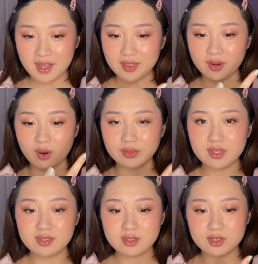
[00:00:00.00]
like aren't
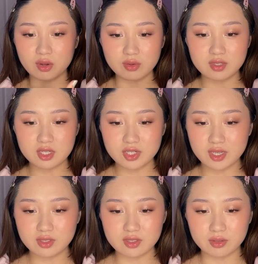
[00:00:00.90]
these toasty
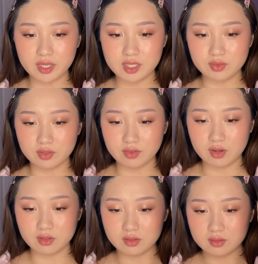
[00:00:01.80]
shades so nice for
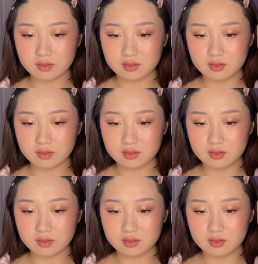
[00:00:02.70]
fall?